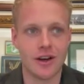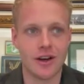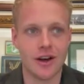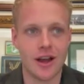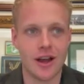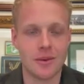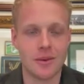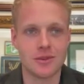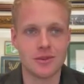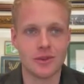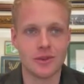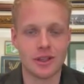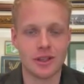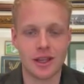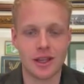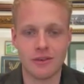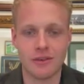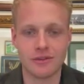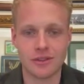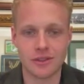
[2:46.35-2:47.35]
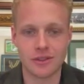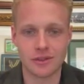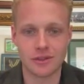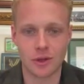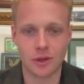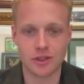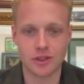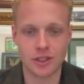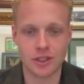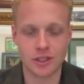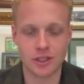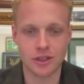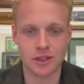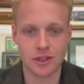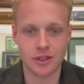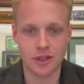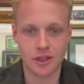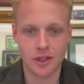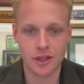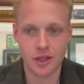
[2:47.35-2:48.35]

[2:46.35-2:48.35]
absolutely loved watching